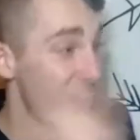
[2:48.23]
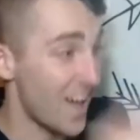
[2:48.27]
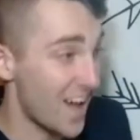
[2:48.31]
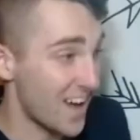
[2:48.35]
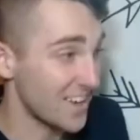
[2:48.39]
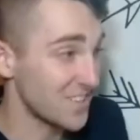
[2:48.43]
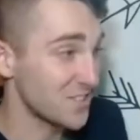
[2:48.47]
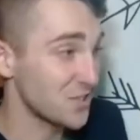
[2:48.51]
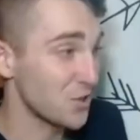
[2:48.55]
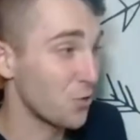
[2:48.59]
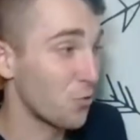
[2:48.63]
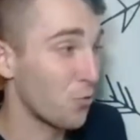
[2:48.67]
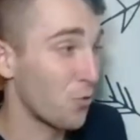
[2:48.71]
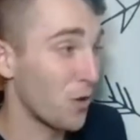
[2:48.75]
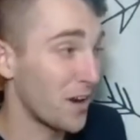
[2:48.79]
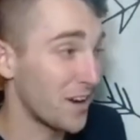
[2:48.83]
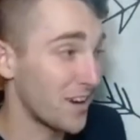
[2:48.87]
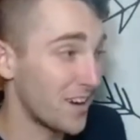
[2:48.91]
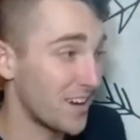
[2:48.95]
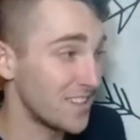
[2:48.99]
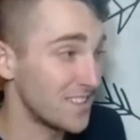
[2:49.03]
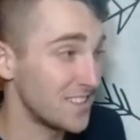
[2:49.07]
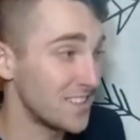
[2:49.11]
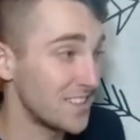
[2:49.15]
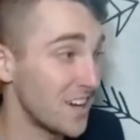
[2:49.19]
That is a great
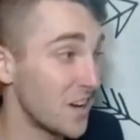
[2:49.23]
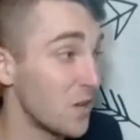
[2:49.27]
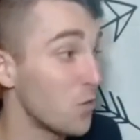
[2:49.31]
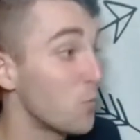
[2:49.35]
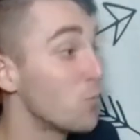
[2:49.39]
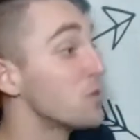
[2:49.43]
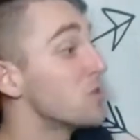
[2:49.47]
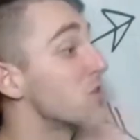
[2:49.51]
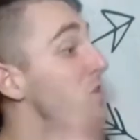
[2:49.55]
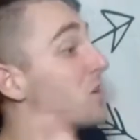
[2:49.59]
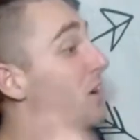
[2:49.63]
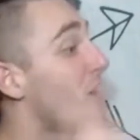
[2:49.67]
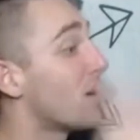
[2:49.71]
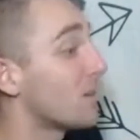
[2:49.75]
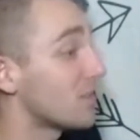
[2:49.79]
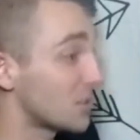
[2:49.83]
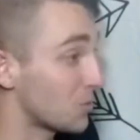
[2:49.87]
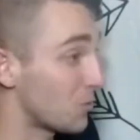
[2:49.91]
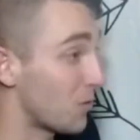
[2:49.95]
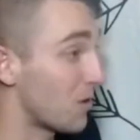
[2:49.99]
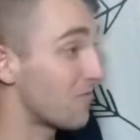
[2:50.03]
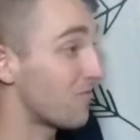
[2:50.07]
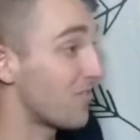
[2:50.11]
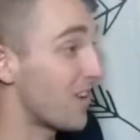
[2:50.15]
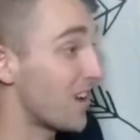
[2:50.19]
idea. We should
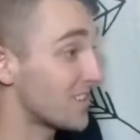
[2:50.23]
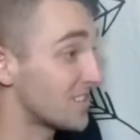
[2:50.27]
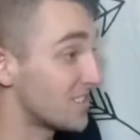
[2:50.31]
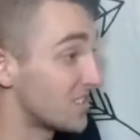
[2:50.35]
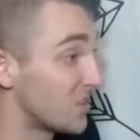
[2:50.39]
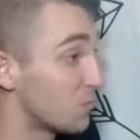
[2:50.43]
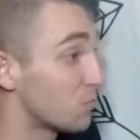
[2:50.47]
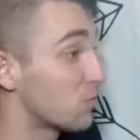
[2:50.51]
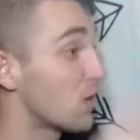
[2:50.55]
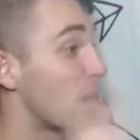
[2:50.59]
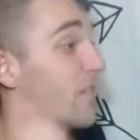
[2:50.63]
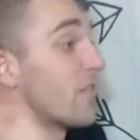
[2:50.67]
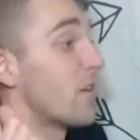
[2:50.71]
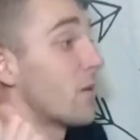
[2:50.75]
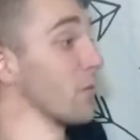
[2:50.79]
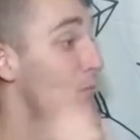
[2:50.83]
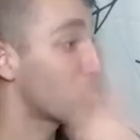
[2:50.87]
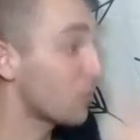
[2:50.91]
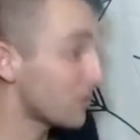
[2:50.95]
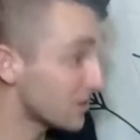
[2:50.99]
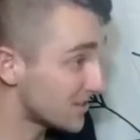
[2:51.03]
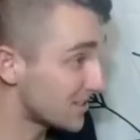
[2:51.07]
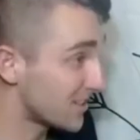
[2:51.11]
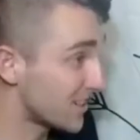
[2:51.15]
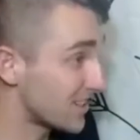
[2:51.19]
also invest in private
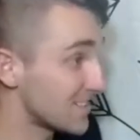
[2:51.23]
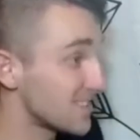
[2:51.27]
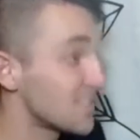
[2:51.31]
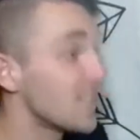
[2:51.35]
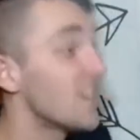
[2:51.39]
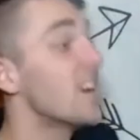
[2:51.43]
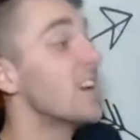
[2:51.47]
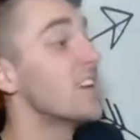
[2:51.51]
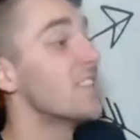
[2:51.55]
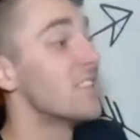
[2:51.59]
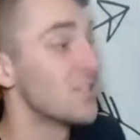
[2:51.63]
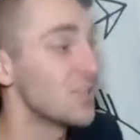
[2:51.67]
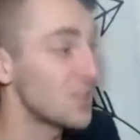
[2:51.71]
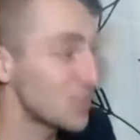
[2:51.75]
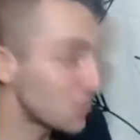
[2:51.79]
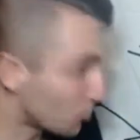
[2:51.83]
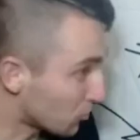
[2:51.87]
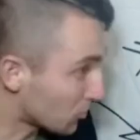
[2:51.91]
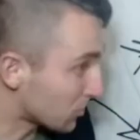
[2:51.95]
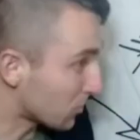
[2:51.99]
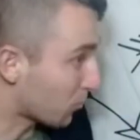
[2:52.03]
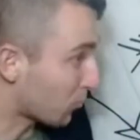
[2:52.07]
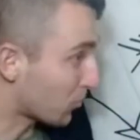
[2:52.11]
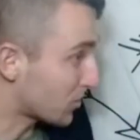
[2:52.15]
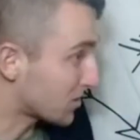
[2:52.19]
prisons, the
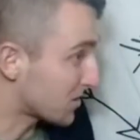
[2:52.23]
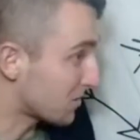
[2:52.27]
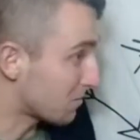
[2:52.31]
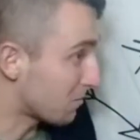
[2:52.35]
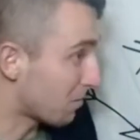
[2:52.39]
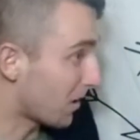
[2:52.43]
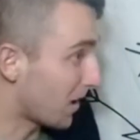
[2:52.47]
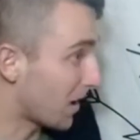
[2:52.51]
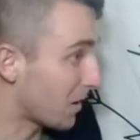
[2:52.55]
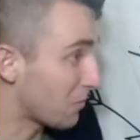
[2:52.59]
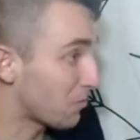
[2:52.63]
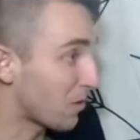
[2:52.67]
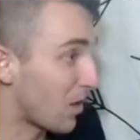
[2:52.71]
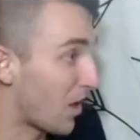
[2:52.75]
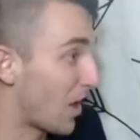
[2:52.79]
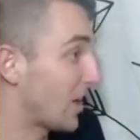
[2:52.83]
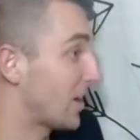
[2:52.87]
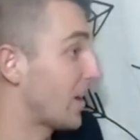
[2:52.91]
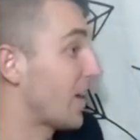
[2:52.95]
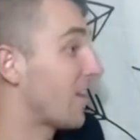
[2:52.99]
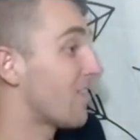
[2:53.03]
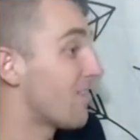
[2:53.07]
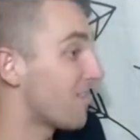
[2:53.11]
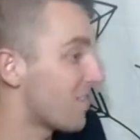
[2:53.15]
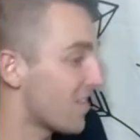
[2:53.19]
school to prison
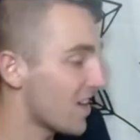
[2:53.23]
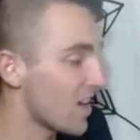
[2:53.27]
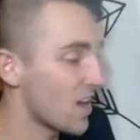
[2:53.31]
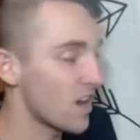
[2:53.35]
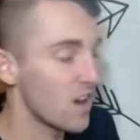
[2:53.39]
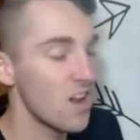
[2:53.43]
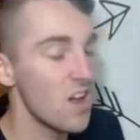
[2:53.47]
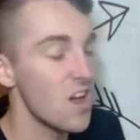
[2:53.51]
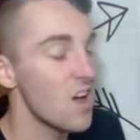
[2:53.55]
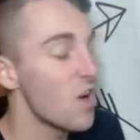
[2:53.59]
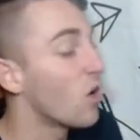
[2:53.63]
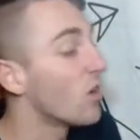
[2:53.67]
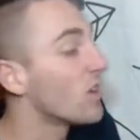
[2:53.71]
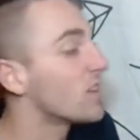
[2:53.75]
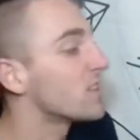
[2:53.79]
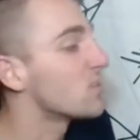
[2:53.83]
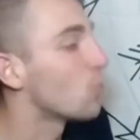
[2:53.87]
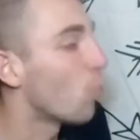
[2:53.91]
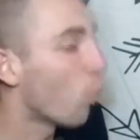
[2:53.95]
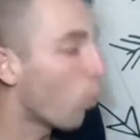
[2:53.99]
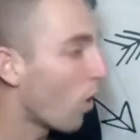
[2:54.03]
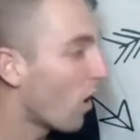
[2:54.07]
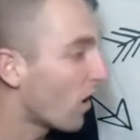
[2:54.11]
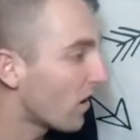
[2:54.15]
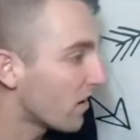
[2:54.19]
pipeline, and then let's
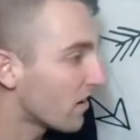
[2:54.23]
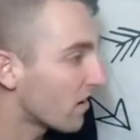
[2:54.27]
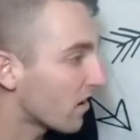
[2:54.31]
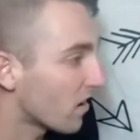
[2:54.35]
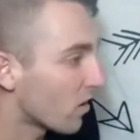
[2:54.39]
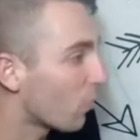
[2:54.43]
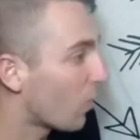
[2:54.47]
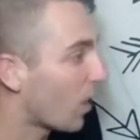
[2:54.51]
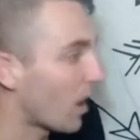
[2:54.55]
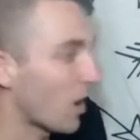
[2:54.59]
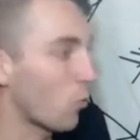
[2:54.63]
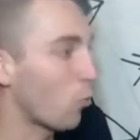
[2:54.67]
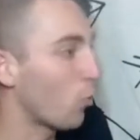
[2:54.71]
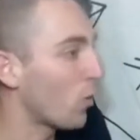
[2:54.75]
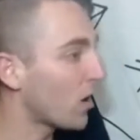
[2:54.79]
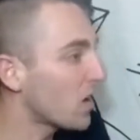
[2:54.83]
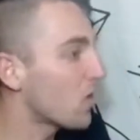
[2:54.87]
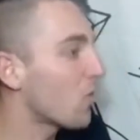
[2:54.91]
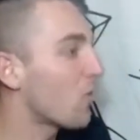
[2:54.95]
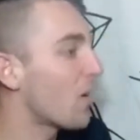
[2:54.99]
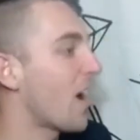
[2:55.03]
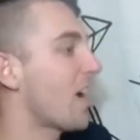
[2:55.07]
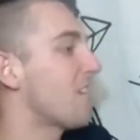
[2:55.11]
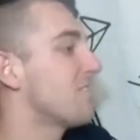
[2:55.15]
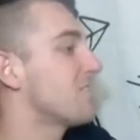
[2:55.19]
wonder why we
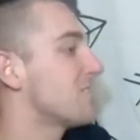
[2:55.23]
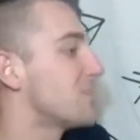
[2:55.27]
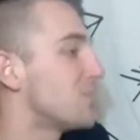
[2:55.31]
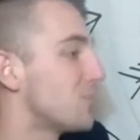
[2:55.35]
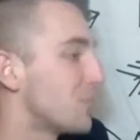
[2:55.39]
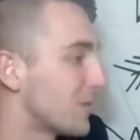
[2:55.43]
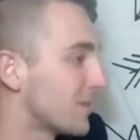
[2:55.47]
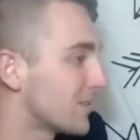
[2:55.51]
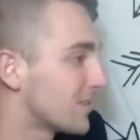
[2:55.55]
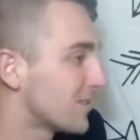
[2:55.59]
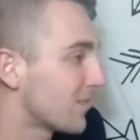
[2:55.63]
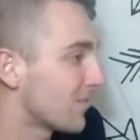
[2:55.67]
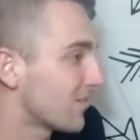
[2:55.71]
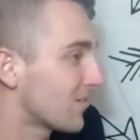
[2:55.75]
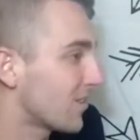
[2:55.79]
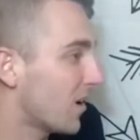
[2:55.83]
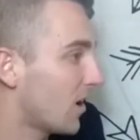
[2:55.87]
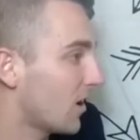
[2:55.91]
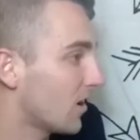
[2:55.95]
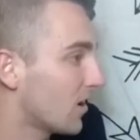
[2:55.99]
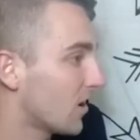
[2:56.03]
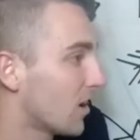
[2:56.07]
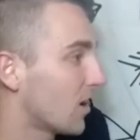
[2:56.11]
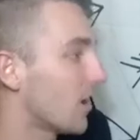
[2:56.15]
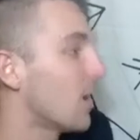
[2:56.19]
don't have students of
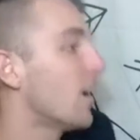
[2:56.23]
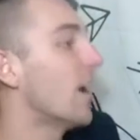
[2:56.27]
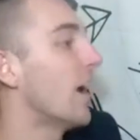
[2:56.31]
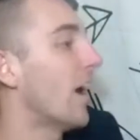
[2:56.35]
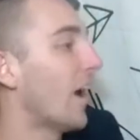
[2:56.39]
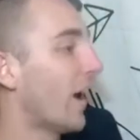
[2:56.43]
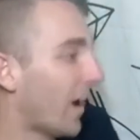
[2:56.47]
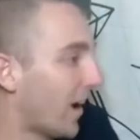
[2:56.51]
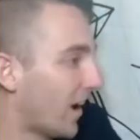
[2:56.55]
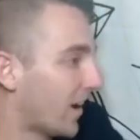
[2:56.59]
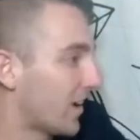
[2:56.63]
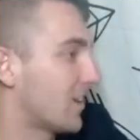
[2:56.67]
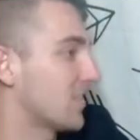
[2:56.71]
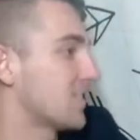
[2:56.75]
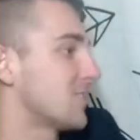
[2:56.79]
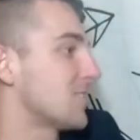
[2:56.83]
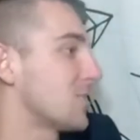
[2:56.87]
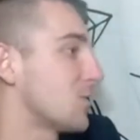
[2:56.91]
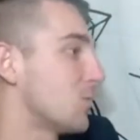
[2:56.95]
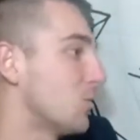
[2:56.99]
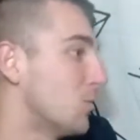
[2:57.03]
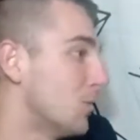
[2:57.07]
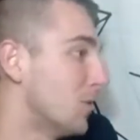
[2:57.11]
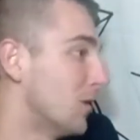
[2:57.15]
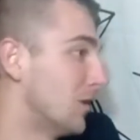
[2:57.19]
color at our
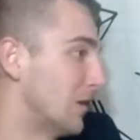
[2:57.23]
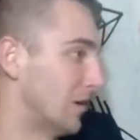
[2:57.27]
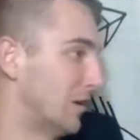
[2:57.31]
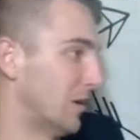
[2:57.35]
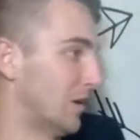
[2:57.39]
school.